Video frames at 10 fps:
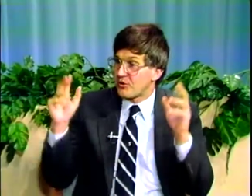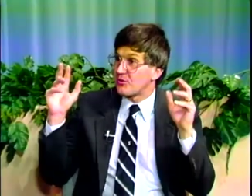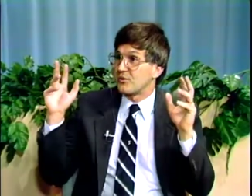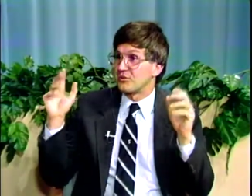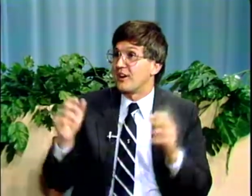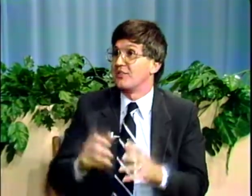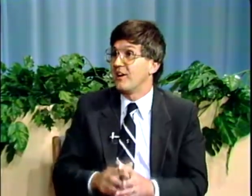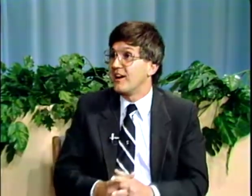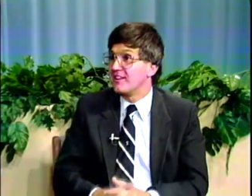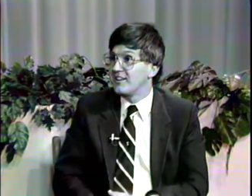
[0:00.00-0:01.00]
unquote gun
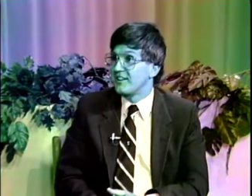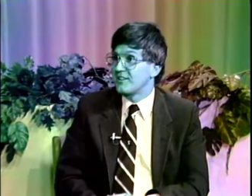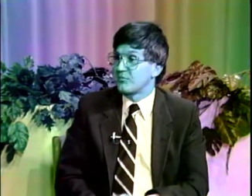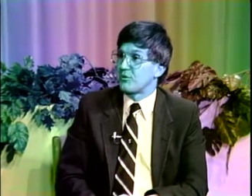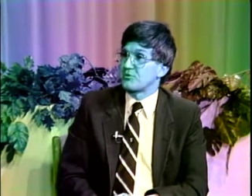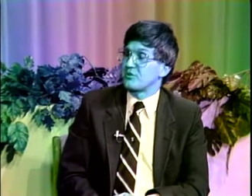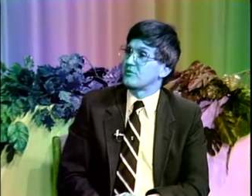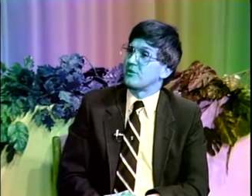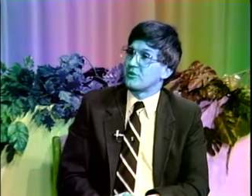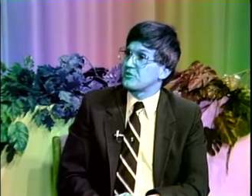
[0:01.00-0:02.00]
nut, the person has a
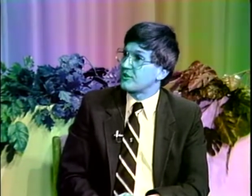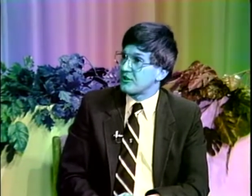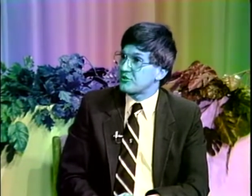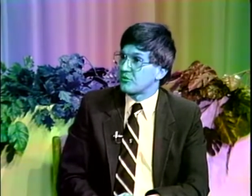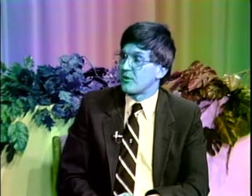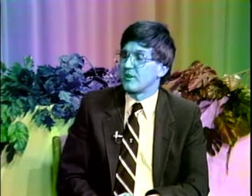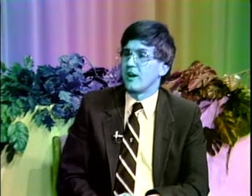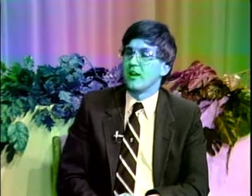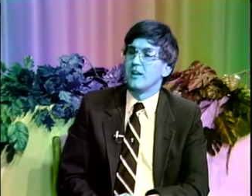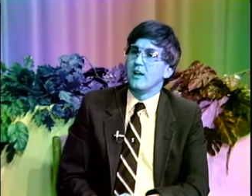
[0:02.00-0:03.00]
large collection or
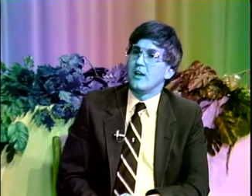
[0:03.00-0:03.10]
whatnot,